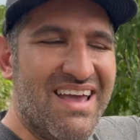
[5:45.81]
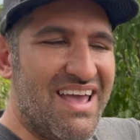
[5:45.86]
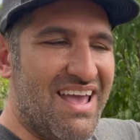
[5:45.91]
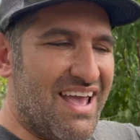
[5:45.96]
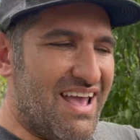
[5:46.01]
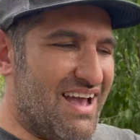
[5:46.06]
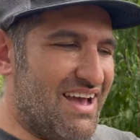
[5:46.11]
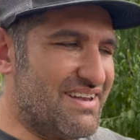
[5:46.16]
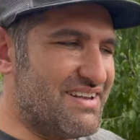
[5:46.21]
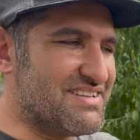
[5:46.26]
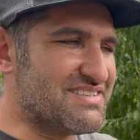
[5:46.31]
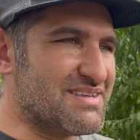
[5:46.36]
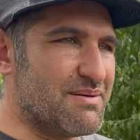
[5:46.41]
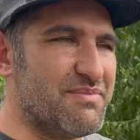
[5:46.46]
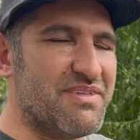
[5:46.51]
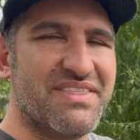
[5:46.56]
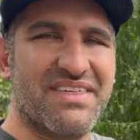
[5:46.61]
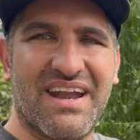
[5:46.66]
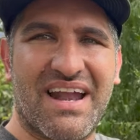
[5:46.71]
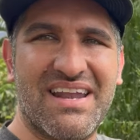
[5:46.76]
And it's
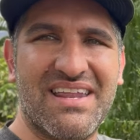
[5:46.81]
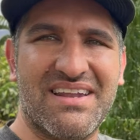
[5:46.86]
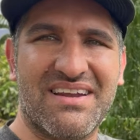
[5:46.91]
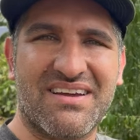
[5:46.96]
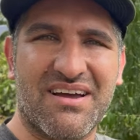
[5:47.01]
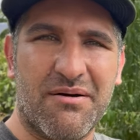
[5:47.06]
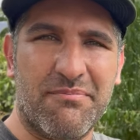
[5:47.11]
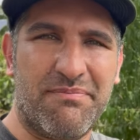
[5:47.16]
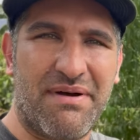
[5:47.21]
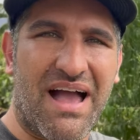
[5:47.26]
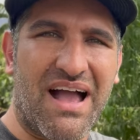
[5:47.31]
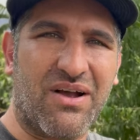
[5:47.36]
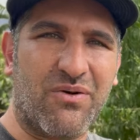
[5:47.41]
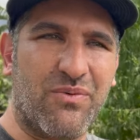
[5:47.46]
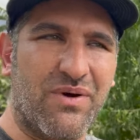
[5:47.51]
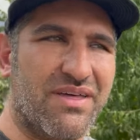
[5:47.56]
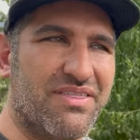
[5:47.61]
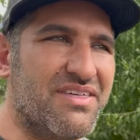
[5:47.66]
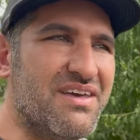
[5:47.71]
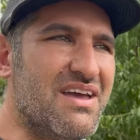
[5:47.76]
something that I need to come back
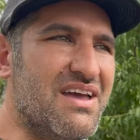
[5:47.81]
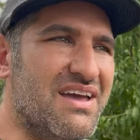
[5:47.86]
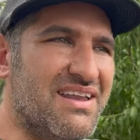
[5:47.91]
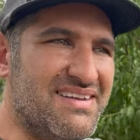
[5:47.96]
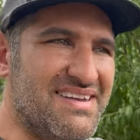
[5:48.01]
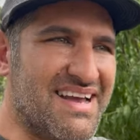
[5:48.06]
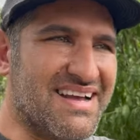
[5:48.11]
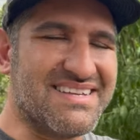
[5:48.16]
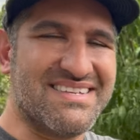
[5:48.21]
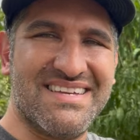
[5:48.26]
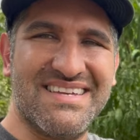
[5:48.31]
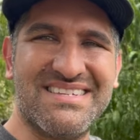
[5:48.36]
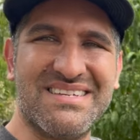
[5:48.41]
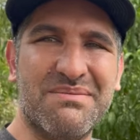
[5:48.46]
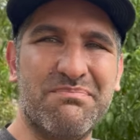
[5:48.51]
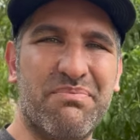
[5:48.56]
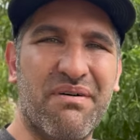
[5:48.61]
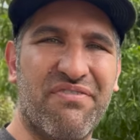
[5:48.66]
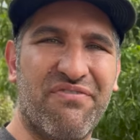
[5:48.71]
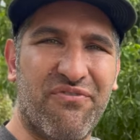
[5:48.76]
with next season
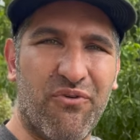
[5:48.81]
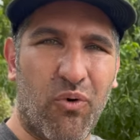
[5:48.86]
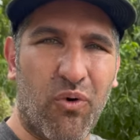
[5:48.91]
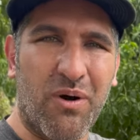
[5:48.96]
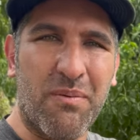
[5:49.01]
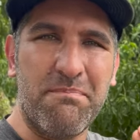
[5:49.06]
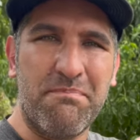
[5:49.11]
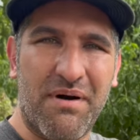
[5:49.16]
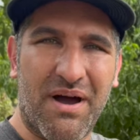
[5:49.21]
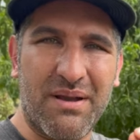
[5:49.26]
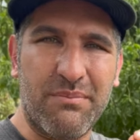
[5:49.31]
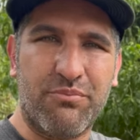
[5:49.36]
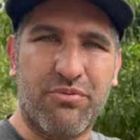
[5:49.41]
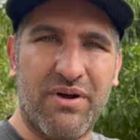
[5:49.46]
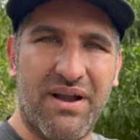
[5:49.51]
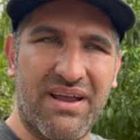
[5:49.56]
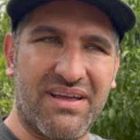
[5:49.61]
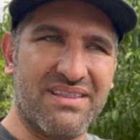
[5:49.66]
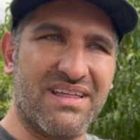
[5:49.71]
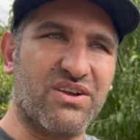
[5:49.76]
before bud
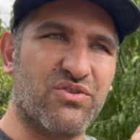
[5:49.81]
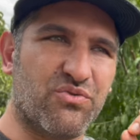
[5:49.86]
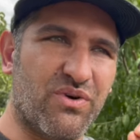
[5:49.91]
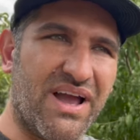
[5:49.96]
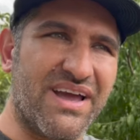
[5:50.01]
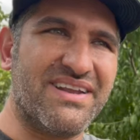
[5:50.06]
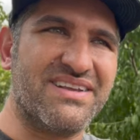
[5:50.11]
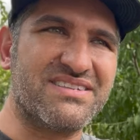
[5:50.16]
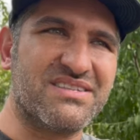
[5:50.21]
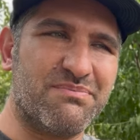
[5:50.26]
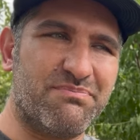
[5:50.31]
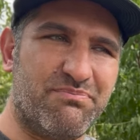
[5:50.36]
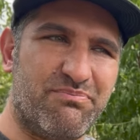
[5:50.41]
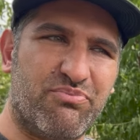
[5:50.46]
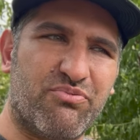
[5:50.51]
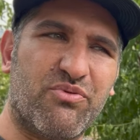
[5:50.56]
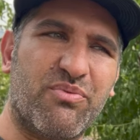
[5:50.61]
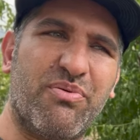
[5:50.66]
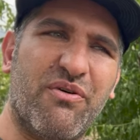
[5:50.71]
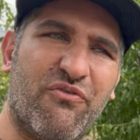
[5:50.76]
break, like right as the
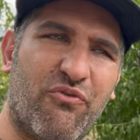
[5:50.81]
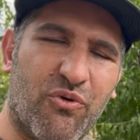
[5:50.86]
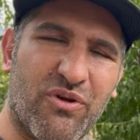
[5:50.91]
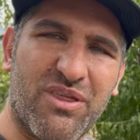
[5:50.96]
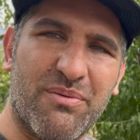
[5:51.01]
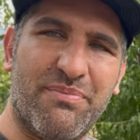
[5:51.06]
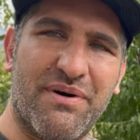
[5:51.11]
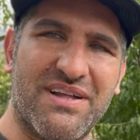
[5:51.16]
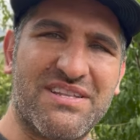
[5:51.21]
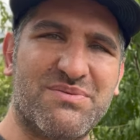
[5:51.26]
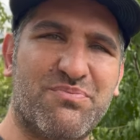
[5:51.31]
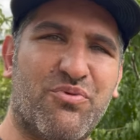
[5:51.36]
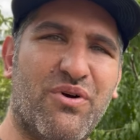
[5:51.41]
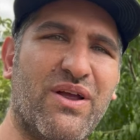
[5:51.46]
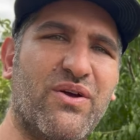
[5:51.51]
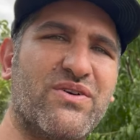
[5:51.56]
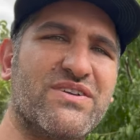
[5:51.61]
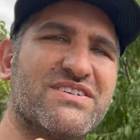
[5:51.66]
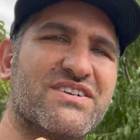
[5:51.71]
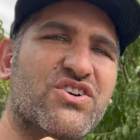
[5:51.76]
before the buds
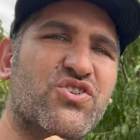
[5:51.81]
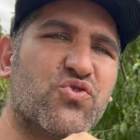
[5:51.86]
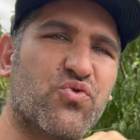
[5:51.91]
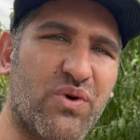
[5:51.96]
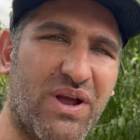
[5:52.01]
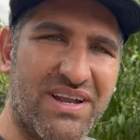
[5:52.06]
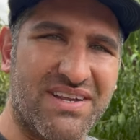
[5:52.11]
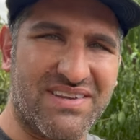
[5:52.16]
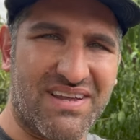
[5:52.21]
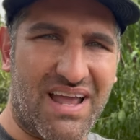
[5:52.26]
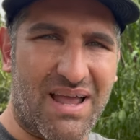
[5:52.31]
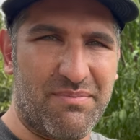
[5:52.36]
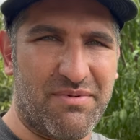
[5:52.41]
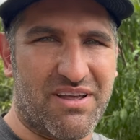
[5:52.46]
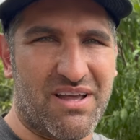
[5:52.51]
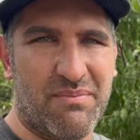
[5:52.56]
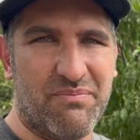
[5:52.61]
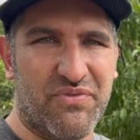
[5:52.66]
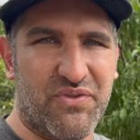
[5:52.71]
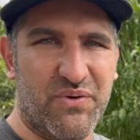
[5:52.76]
break is a great time to
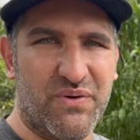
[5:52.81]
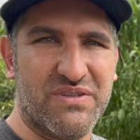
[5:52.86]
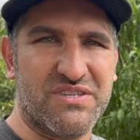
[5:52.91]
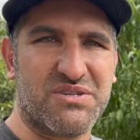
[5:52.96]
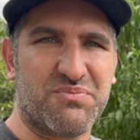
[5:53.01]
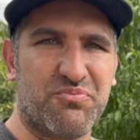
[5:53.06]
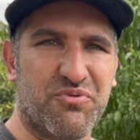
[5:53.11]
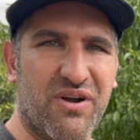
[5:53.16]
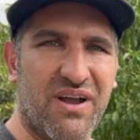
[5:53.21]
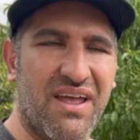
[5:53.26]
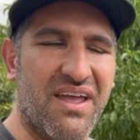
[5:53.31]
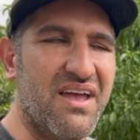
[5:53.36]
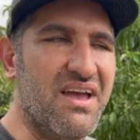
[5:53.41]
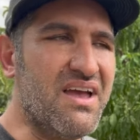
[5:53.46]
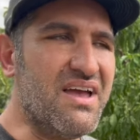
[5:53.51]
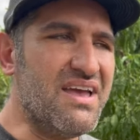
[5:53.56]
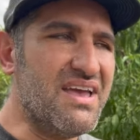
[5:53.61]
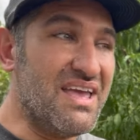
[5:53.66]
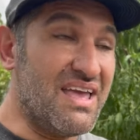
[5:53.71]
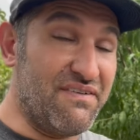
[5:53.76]
come through and spray
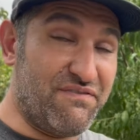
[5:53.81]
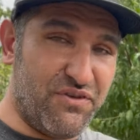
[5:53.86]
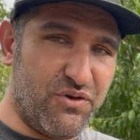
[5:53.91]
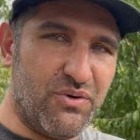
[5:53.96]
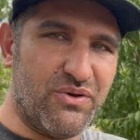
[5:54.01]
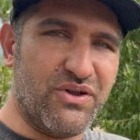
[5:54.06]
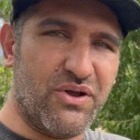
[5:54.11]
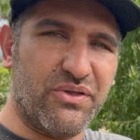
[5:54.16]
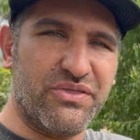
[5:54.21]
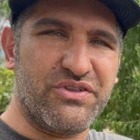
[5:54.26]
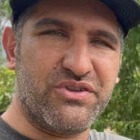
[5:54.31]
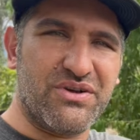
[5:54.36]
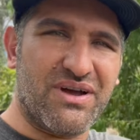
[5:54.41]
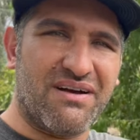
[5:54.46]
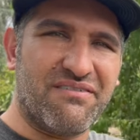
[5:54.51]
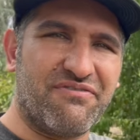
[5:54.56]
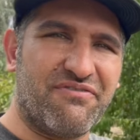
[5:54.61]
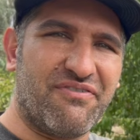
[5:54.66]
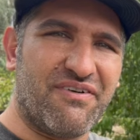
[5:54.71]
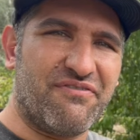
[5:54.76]
if you know that you
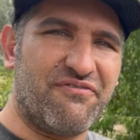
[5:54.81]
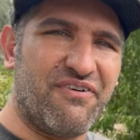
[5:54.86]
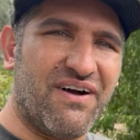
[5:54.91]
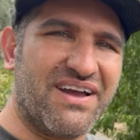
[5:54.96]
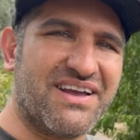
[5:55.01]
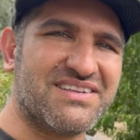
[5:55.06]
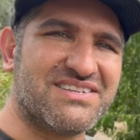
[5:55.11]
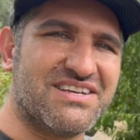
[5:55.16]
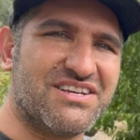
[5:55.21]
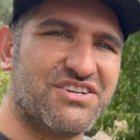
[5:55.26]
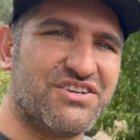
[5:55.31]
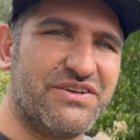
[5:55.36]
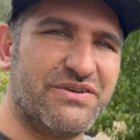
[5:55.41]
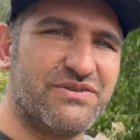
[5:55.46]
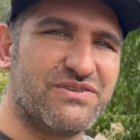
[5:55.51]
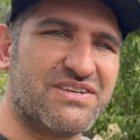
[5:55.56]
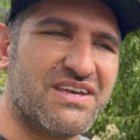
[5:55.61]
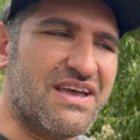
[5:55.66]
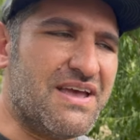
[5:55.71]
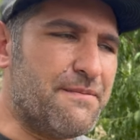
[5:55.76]
have fungus
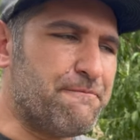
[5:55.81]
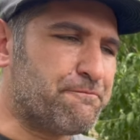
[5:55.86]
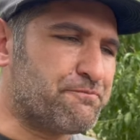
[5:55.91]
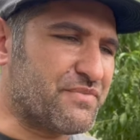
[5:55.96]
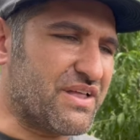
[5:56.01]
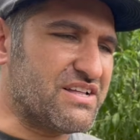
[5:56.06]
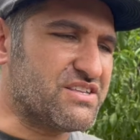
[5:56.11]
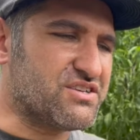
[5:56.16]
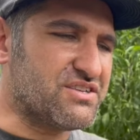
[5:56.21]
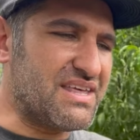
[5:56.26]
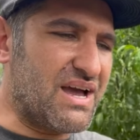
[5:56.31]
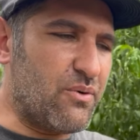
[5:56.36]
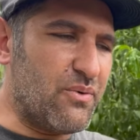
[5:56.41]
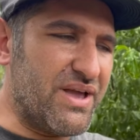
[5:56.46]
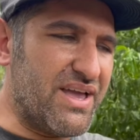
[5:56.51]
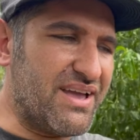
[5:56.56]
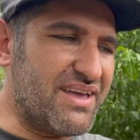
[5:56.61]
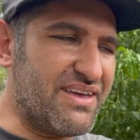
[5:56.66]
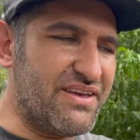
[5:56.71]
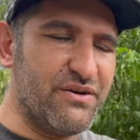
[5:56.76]
issues. And so that way
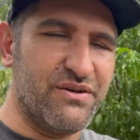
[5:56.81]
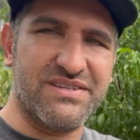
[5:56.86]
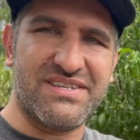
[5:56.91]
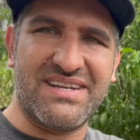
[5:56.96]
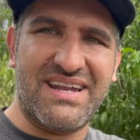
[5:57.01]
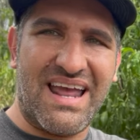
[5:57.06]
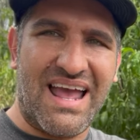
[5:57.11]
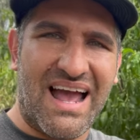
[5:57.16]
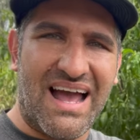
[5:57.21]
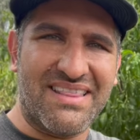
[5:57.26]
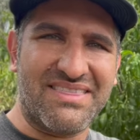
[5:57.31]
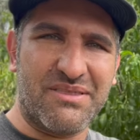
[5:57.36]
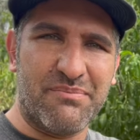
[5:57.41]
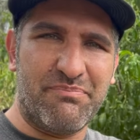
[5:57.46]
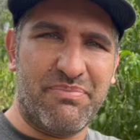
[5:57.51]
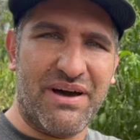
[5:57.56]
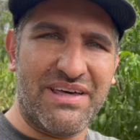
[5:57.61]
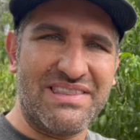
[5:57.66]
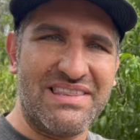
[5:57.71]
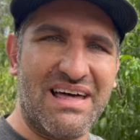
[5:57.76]
it kills it at the
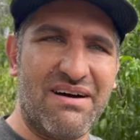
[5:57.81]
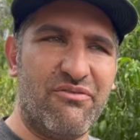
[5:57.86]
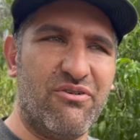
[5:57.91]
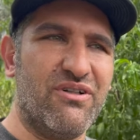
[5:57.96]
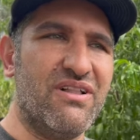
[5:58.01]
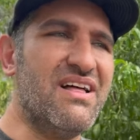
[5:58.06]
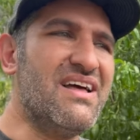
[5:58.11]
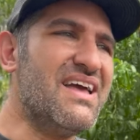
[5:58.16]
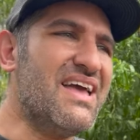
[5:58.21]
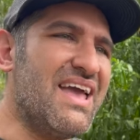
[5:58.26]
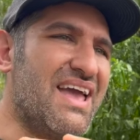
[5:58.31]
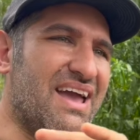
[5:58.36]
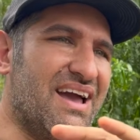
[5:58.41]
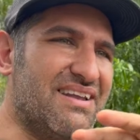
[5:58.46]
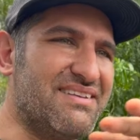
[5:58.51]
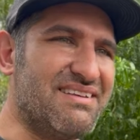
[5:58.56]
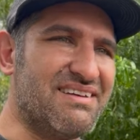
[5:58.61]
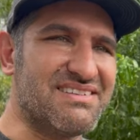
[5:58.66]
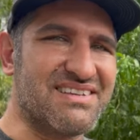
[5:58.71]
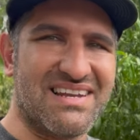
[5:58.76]
bud level
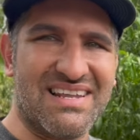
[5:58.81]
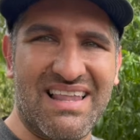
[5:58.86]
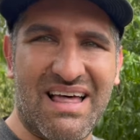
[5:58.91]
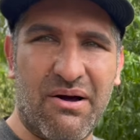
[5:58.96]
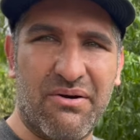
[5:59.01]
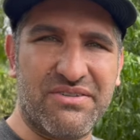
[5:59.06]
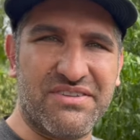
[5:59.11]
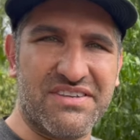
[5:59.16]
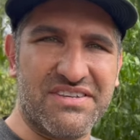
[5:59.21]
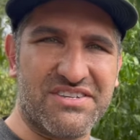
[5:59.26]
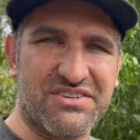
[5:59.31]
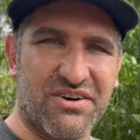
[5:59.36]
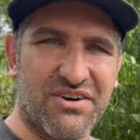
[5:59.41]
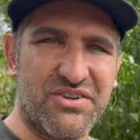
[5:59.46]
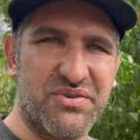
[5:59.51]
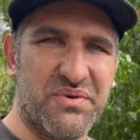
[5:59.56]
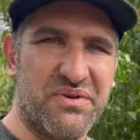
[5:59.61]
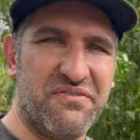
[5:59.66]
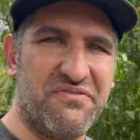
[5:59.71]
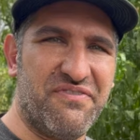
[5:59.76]
and doesn't allow it to start
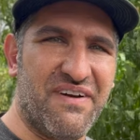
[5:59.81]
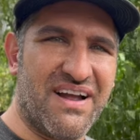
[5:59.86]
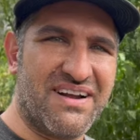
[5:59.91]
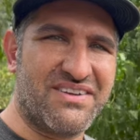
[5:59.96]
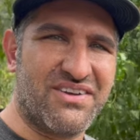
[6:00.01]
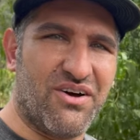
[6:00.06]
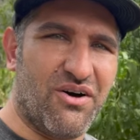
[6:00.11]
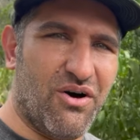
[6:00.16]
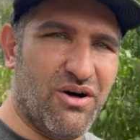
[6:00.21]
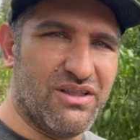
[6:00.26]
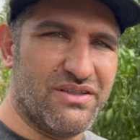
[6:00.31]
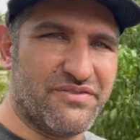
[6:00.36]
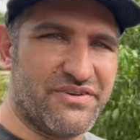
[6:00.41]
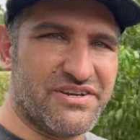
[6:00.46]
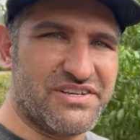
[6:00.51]
to infect all of your